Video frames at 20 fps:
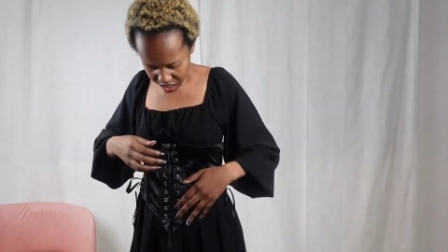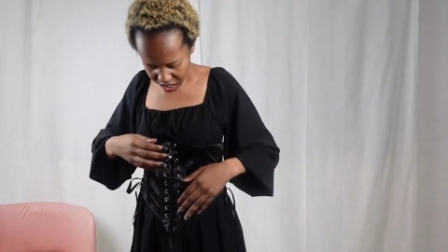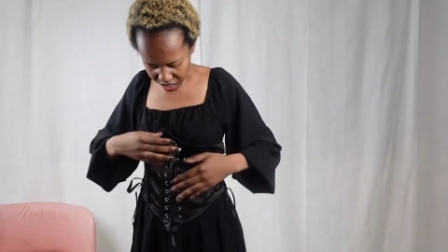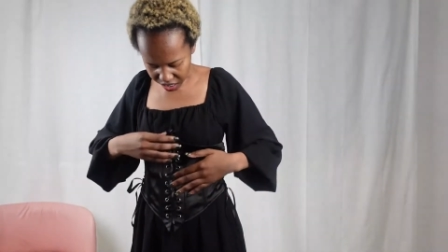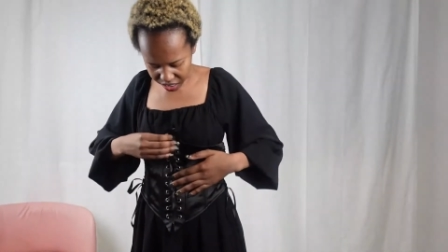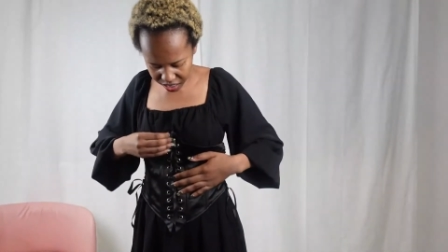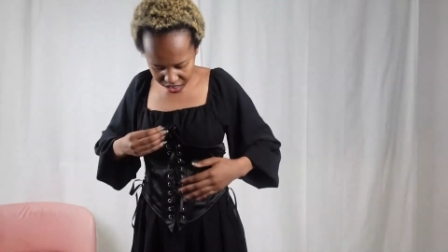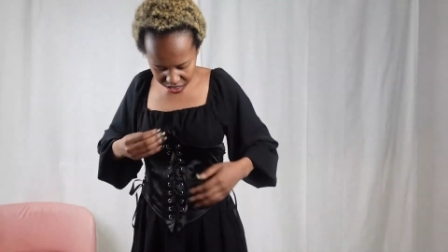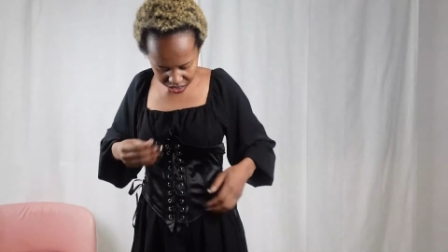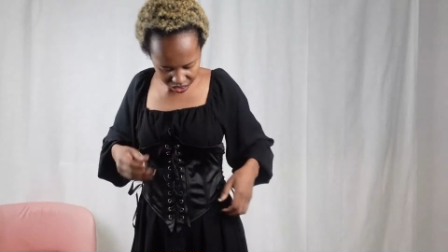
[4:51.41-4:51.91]

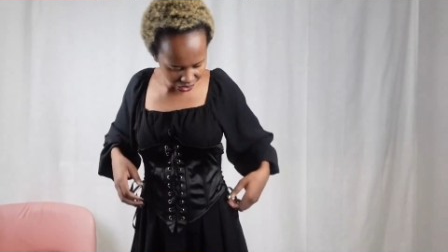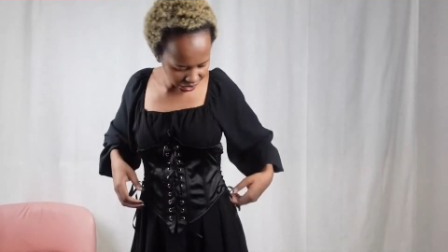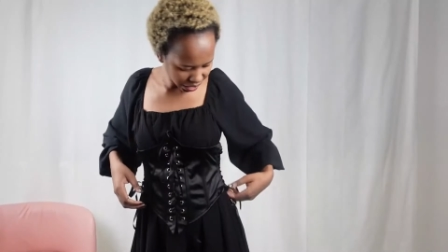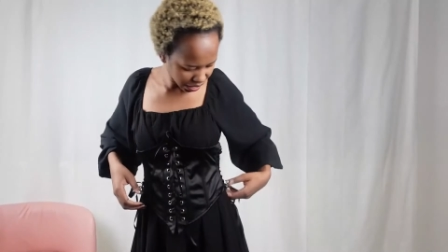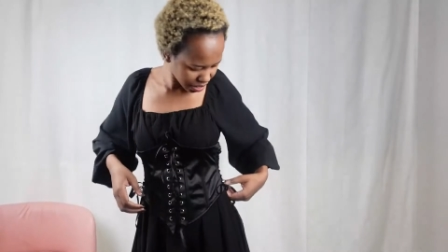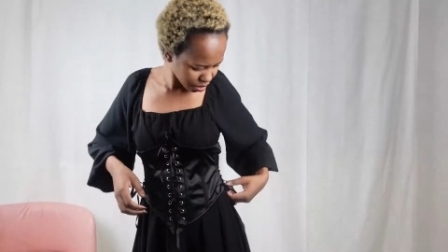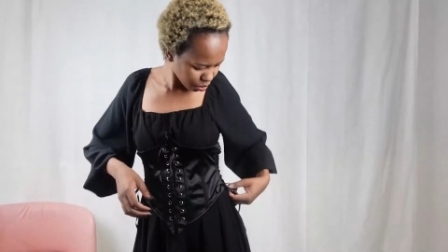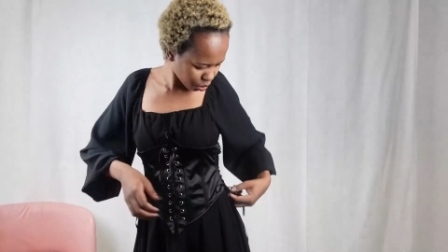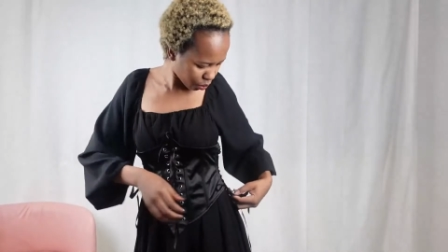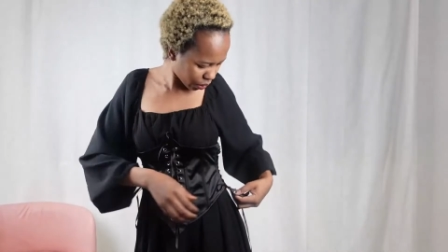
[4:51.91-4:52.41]
like I
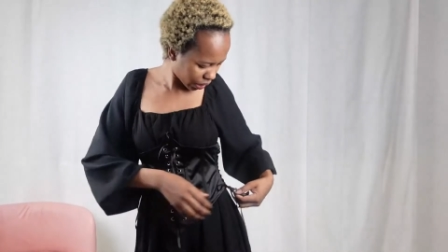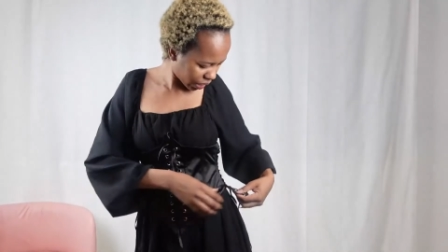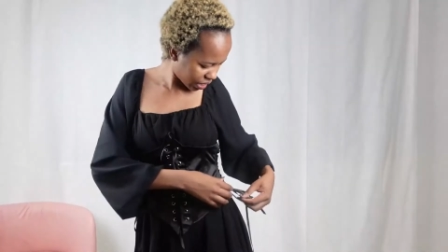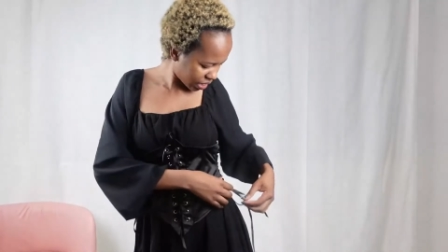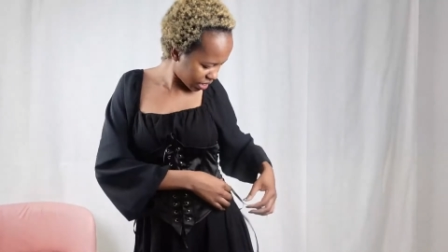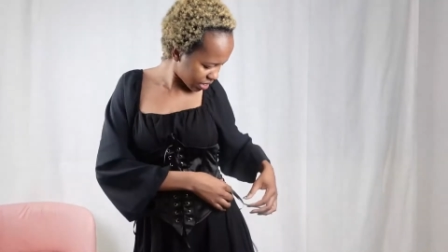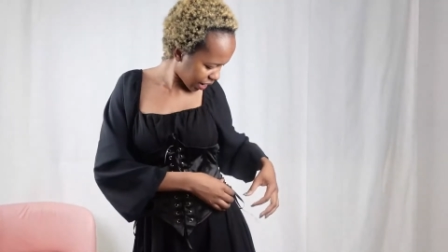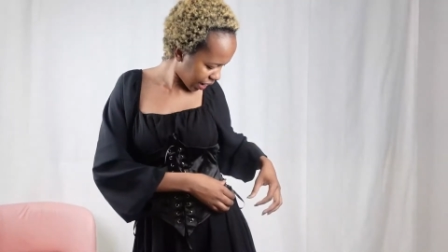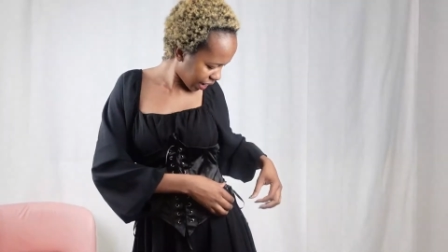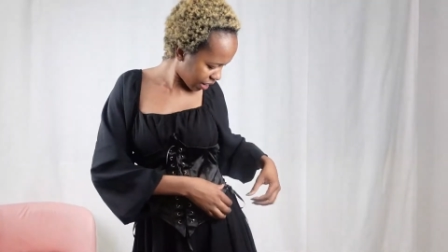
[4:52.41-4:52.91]
can't go
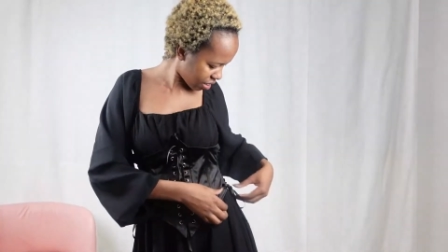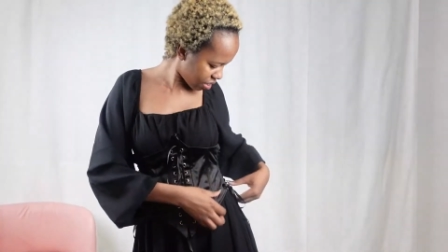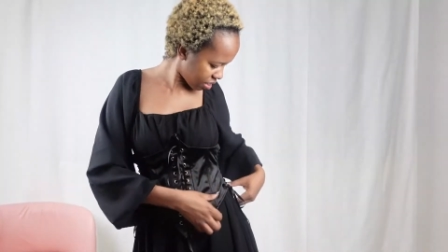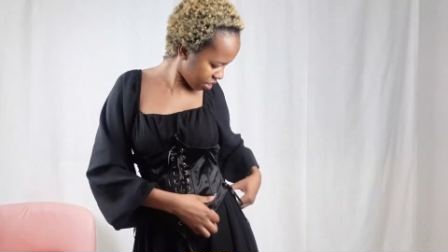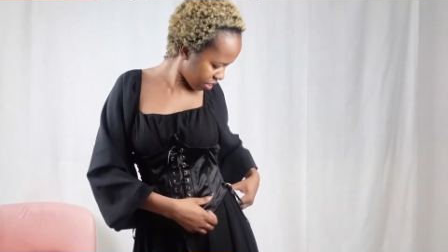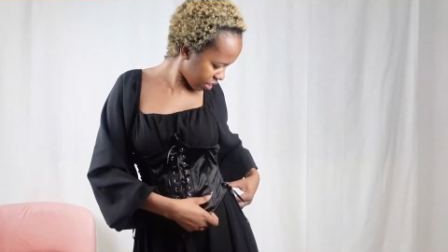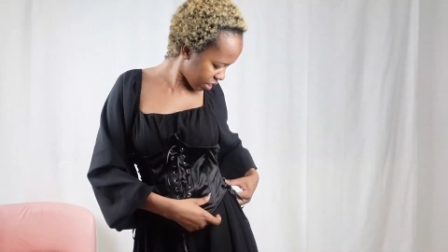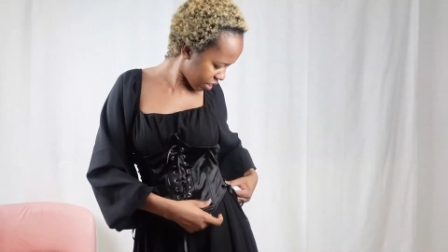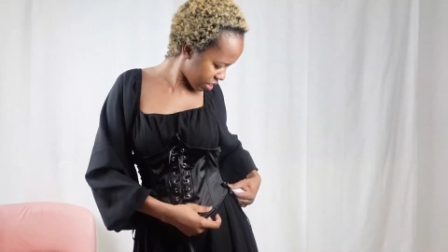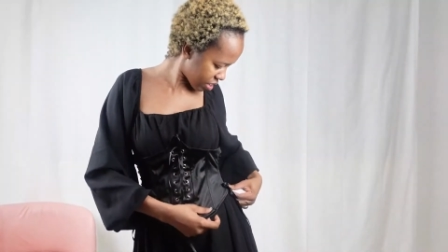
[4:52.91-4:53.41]
any tighter
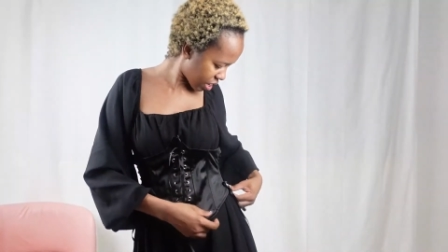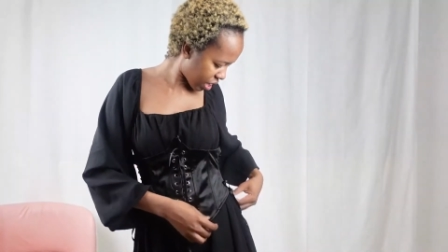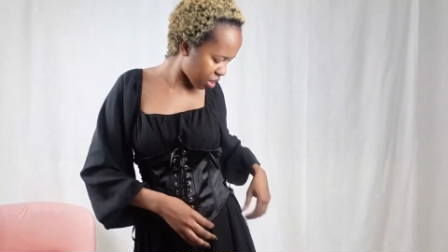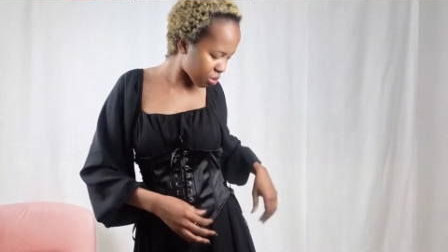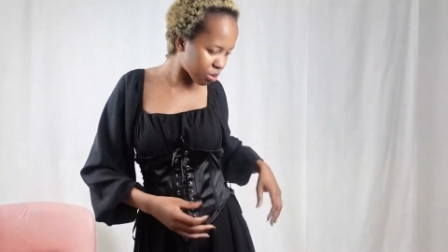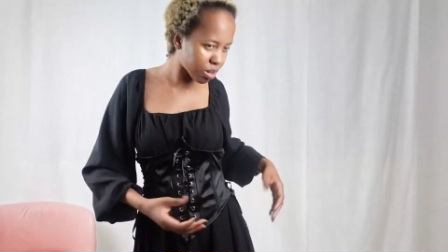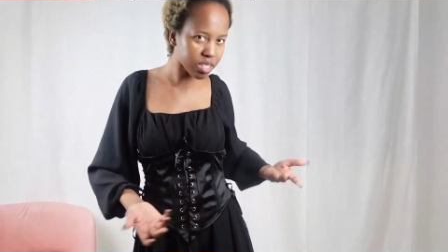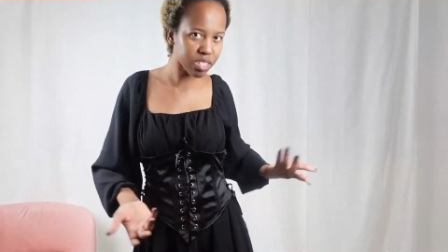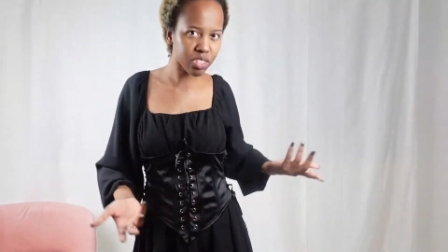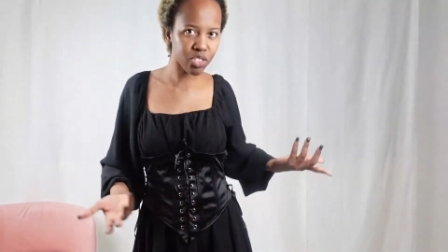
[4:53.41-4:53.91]
than this
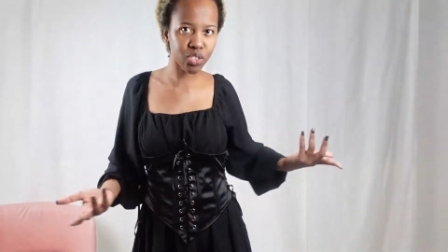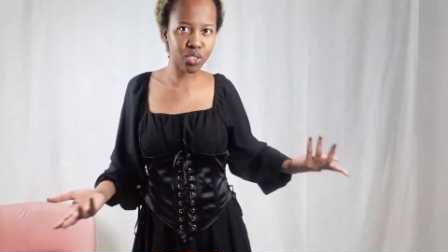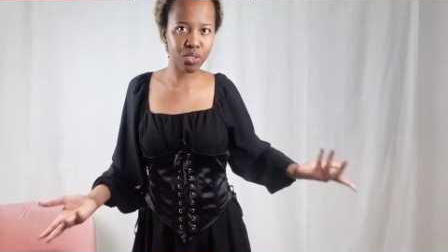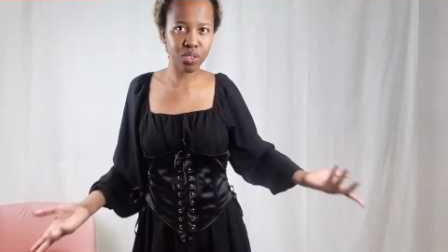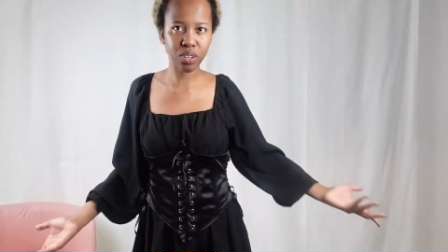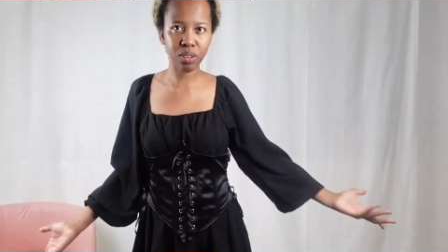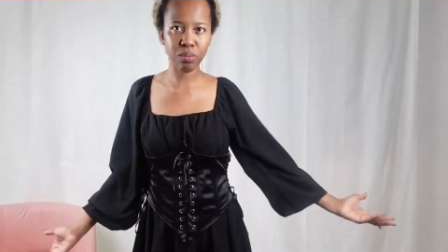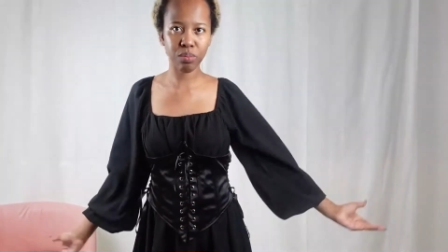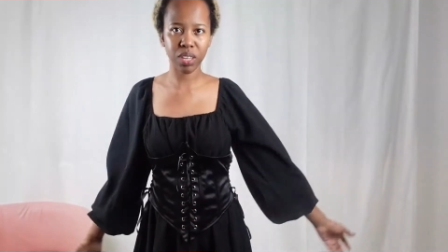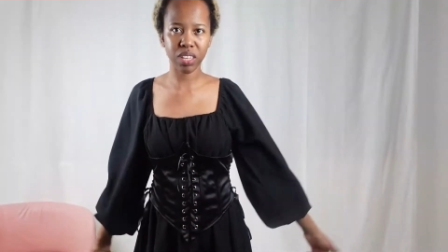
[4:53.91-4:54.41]
otherwise it's just
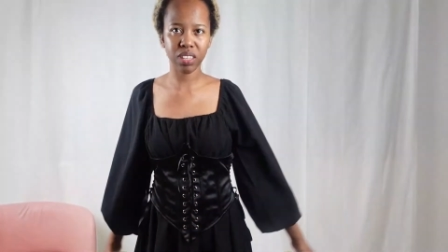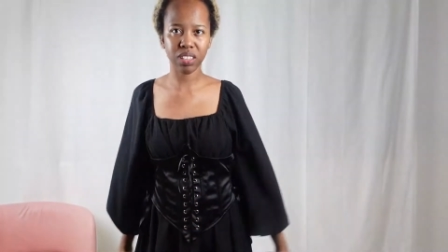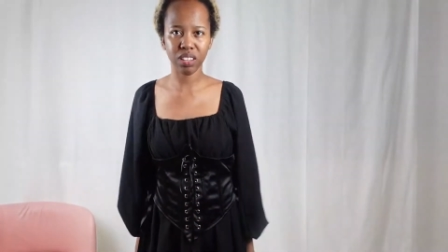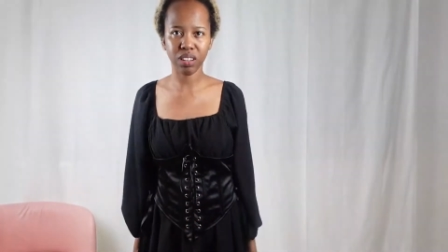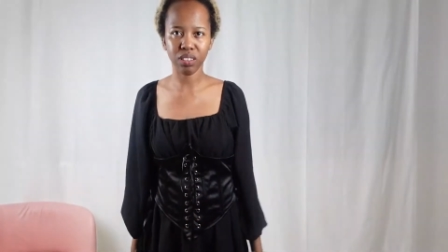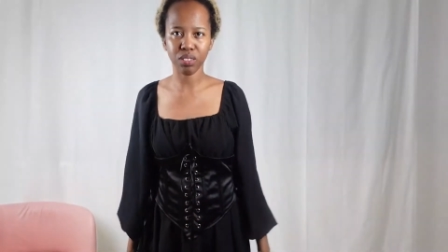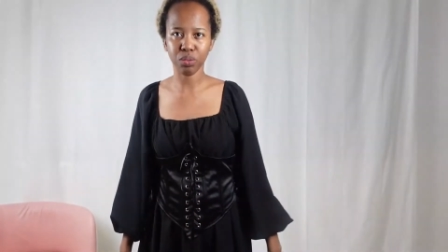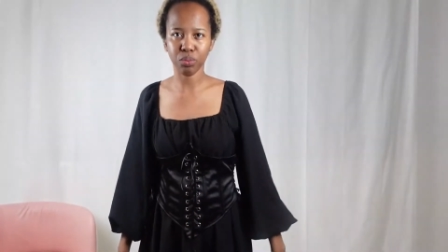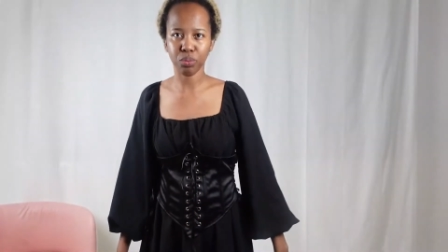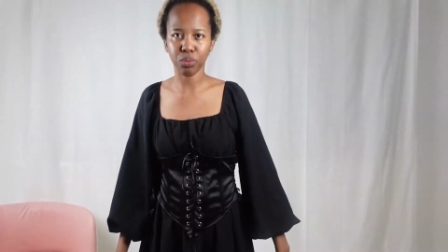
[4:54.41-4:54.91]
gonna make
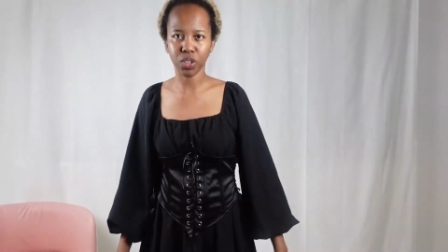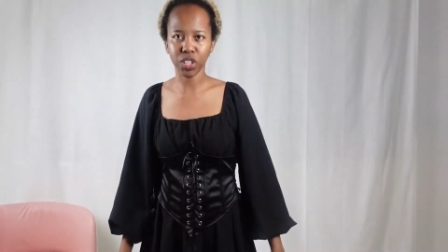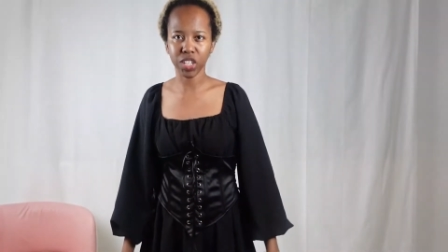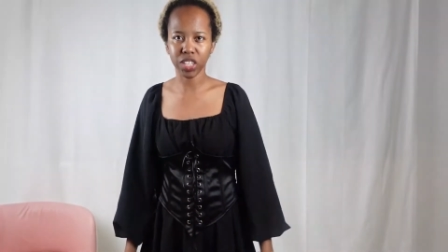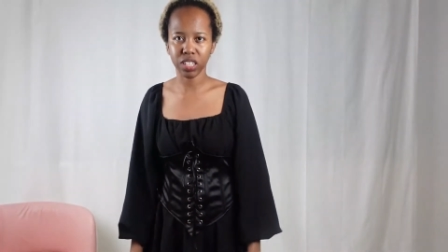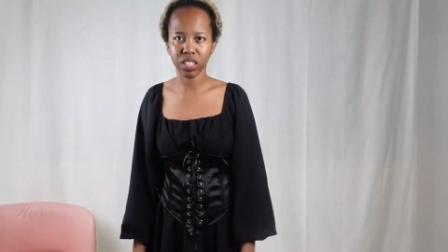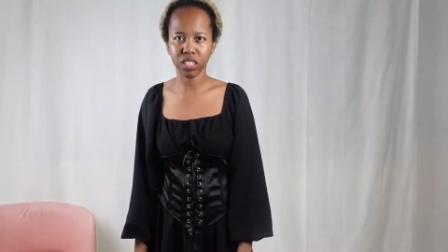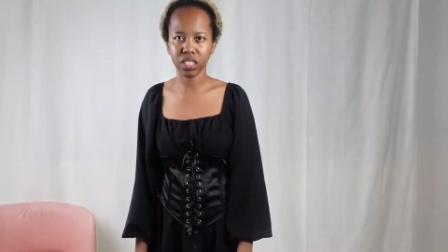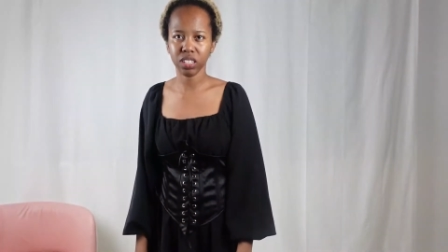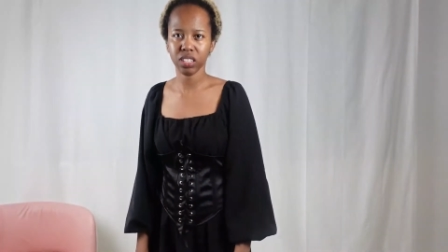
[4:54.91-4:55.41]
it look
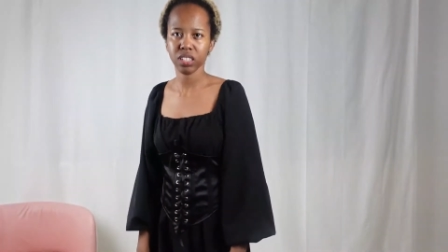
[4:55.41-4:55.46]
weird